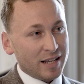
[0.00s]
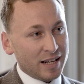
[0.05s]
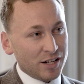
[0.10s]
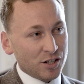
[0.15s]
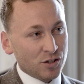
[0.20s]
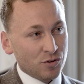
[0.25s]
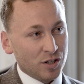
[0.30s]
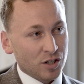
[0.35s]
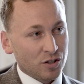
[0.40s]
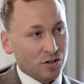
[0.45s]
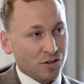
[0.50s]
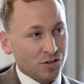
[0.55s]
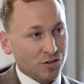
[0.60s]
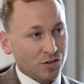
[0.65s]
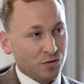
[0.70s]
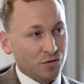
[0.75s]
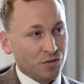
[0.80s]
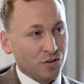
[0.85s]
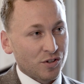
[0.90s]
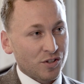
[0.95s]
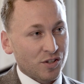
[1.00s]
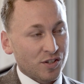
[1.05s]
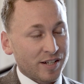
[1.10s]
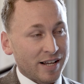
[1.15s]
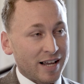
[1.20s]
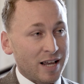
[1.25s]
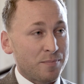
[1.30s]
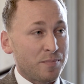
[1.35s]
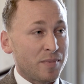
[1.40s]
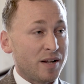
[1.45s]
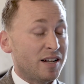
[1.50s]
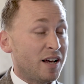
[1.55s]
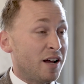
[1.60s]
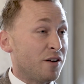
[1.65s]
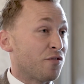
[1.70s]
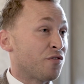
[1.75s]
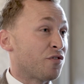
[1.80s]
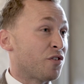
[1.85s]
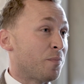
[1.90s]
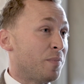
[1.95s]
into the constant force escapement
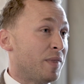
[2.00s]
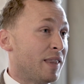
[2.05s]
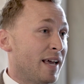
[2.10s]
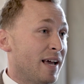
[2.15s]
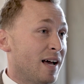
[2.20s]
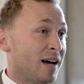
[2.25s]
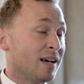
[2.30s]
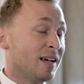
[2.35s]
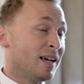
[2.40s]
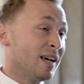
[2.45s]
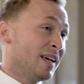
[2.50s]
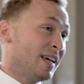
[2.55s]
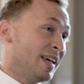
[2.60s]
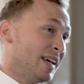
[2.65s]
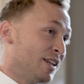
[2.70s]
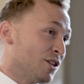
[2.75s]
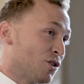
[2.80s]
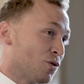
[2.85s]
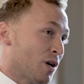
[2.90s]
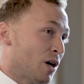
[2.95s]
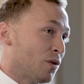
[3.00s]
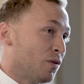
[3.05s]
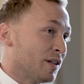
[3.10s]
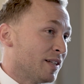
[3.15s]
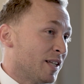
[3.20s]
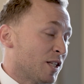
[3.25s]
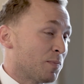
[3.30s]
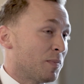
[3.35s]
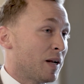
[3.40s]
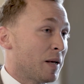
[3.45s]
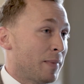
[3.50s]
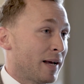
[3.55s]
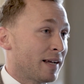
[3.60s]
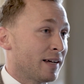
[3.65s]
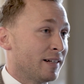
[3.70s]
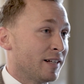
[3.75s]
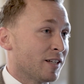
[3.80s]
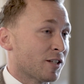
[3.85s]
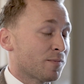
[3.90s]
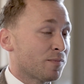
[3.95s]
and from there into our display
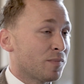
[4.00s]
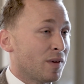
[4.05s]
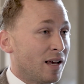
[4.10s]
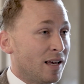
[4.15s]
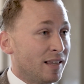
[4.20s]
mechanism,